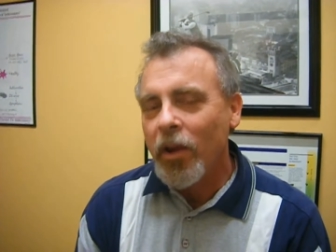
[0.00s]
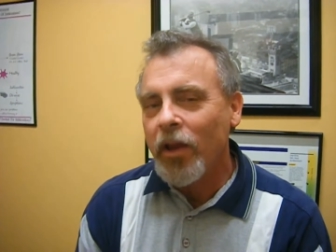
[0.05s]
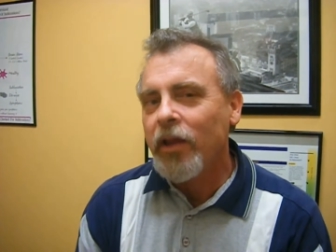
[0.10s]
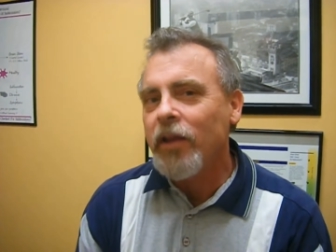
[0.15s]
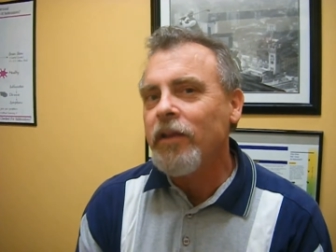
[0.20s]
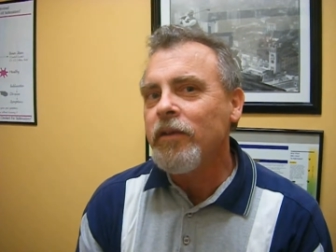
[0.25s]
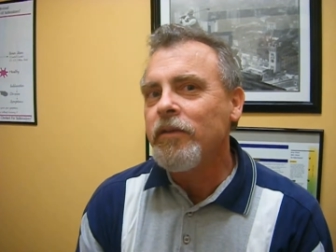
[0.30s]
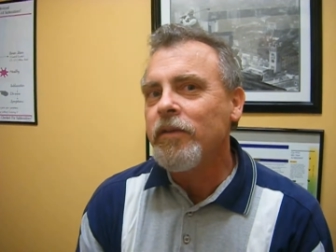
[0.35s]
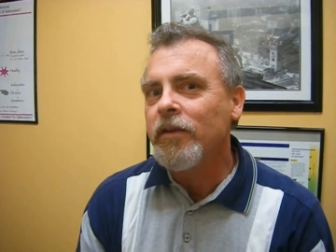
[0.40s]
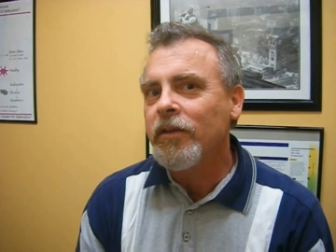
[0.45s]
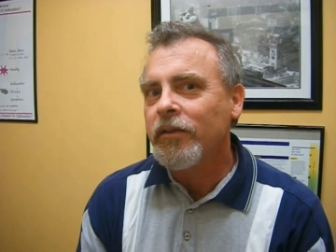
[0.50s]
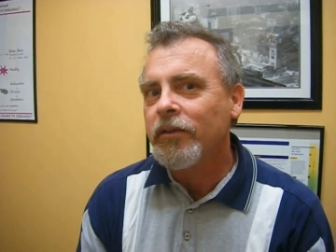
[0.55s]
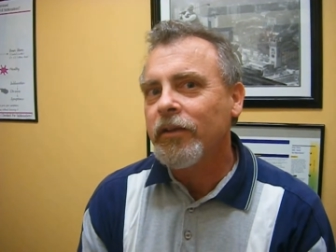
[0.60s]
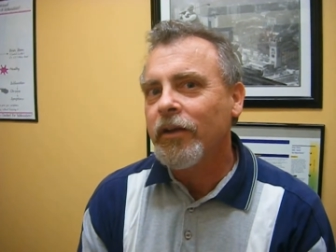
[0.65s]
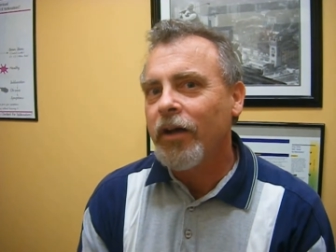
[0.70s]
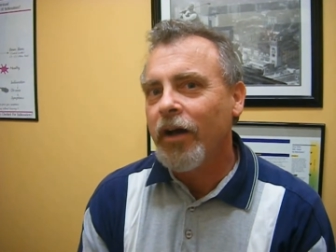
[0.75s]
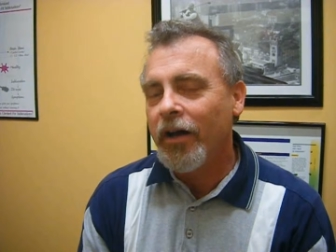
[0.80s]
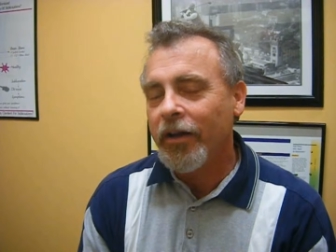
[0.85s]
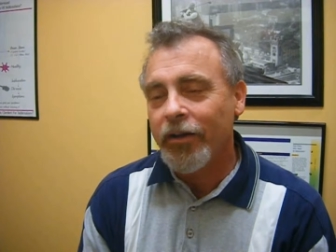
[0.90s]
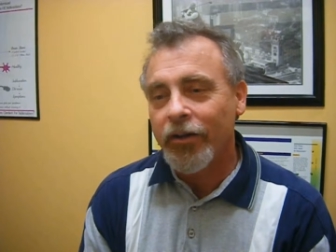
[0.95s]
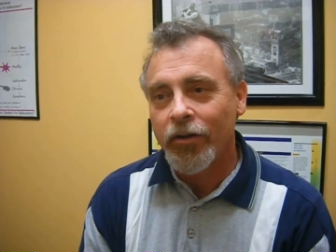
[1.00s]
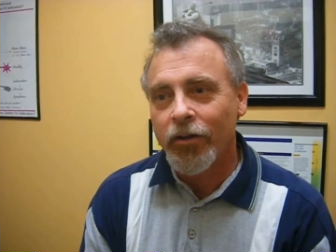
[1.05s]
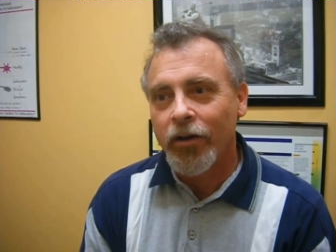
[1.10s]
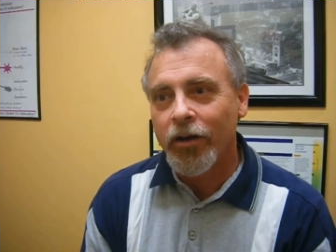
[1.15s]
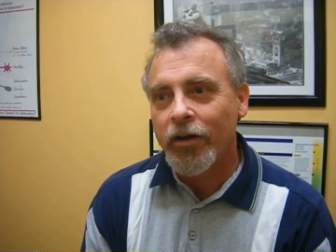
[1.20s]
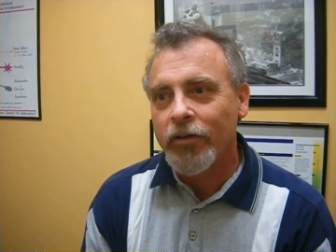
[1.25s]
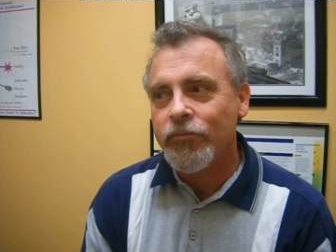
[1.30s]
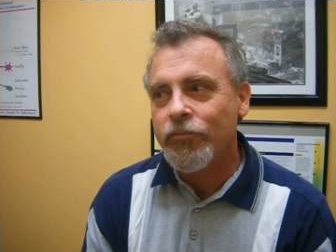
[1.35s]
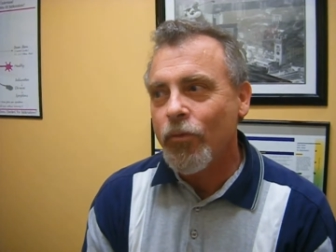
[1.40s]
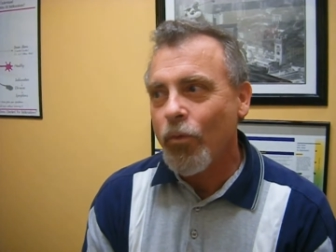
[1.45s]
pain on and
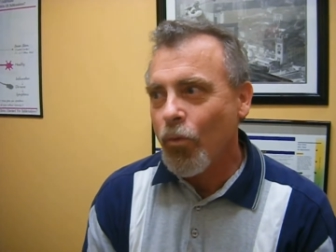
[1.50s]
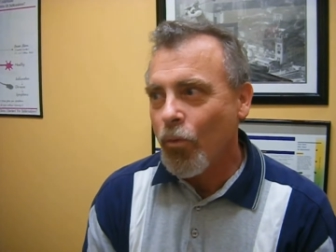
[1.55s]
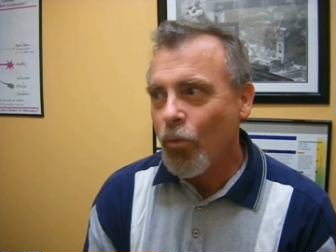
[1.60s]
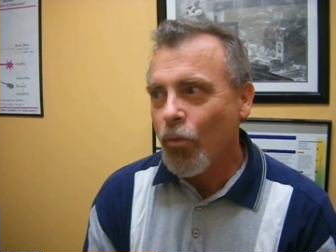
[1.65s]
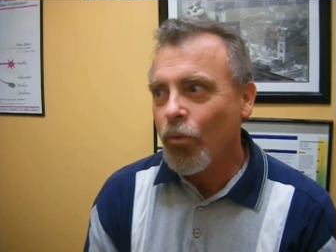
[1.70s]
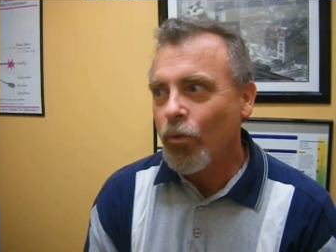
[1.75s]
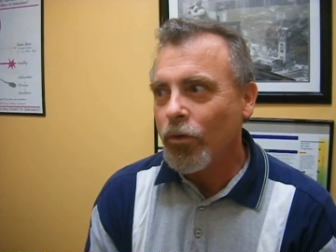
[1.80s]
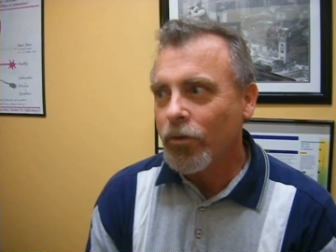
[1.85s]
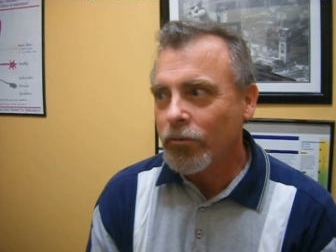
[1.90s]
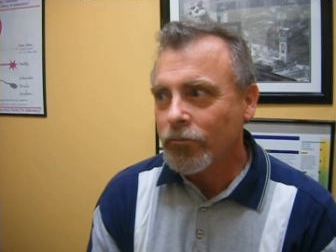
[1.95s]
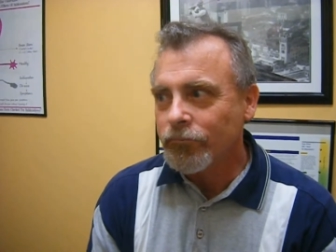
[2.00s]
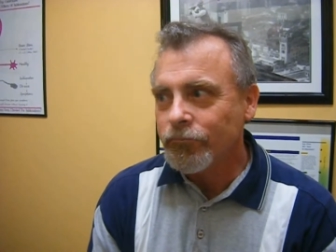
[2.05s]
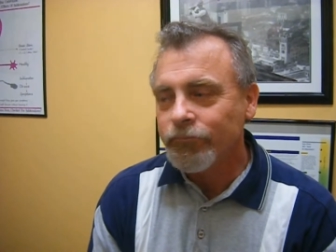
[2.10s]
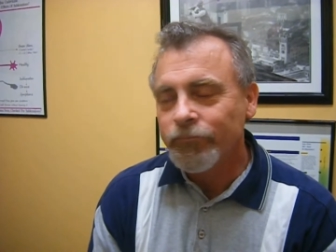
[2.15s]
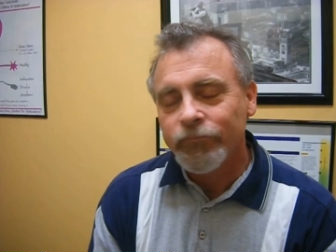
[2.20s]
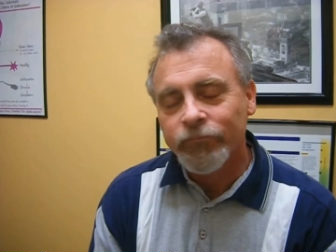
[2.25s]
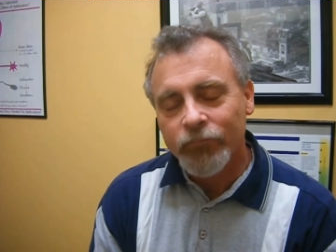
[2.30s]
off for